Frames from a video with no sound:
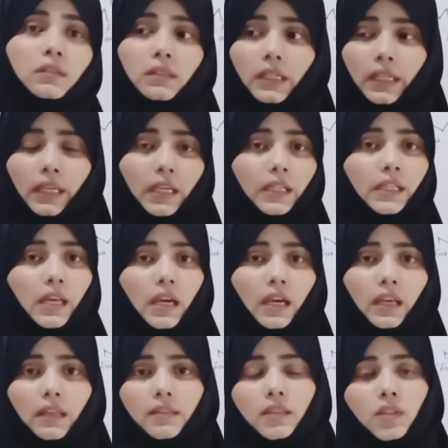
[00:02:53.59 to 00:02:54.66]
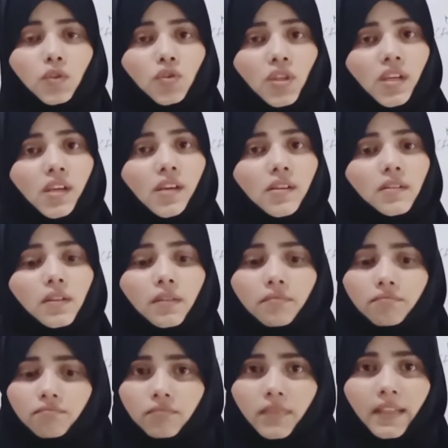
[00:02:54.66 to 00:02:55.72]
The area is trees,
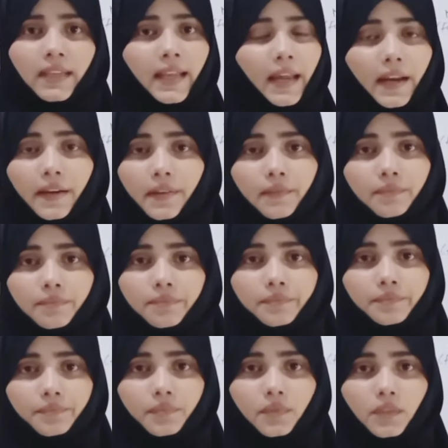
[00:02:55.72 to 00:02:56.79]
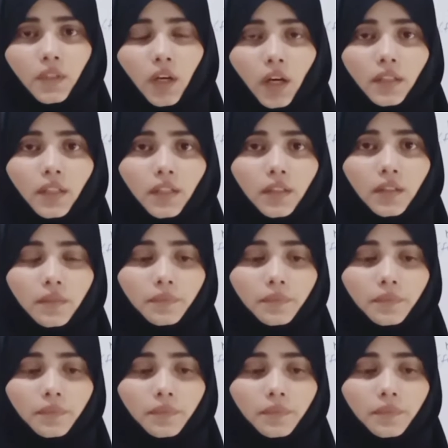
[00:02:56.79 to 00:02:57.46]
land. Got it?